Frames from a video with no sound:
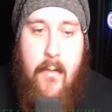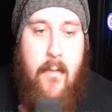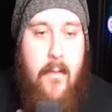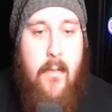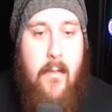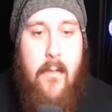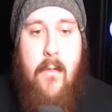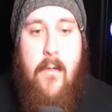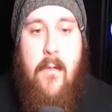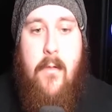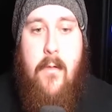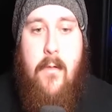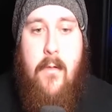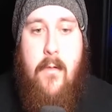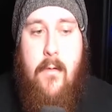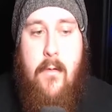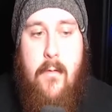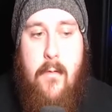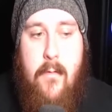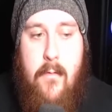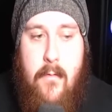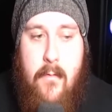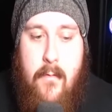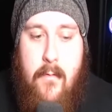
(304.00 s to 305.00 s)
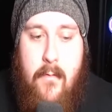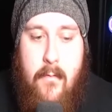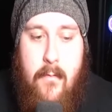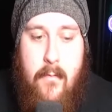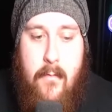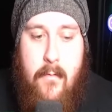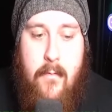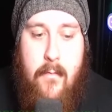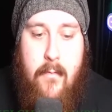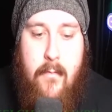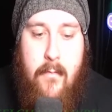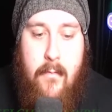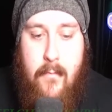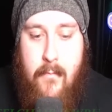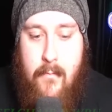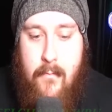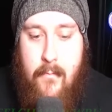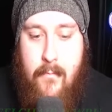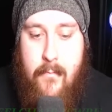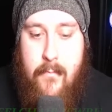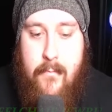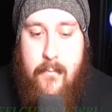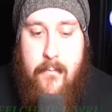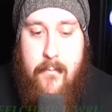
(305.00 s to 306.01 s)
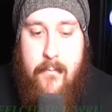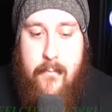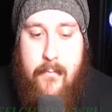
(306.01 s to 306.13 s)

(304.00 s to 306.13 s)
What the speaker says: Nobody speaks.